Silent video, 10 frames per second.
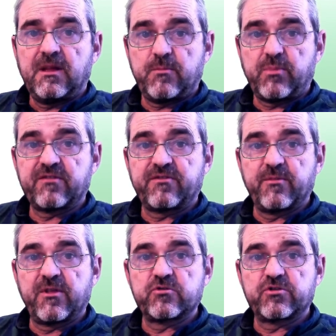Apart from
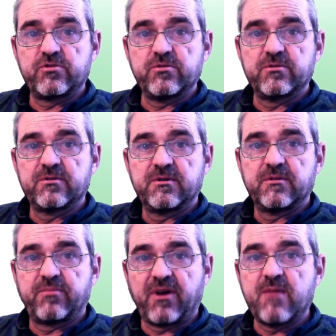those two
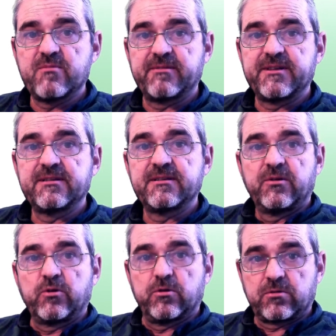primary
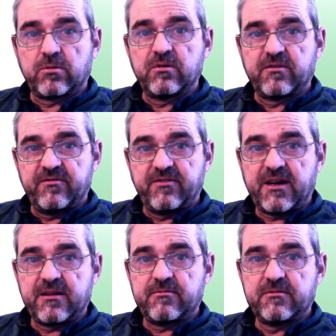controlled
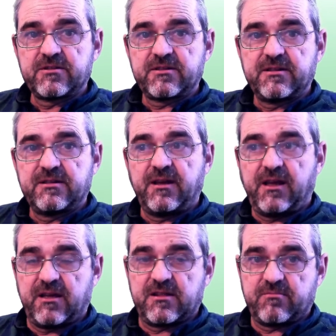variables
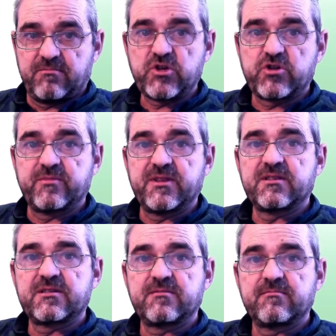and
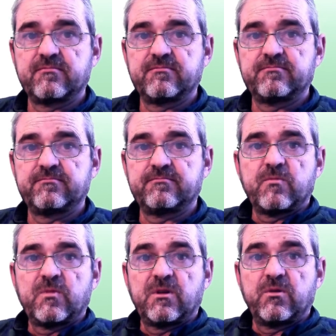measurements,
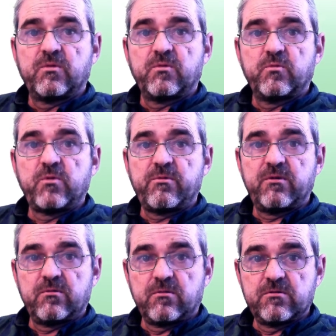we
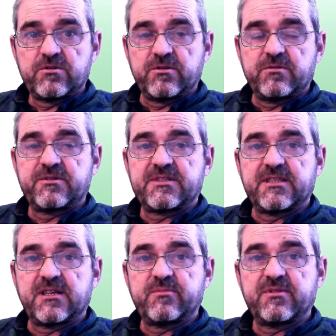will also
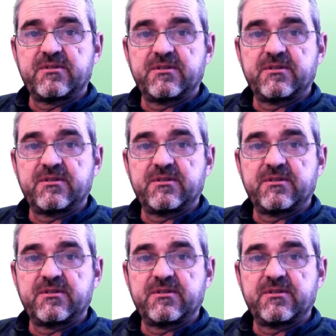set up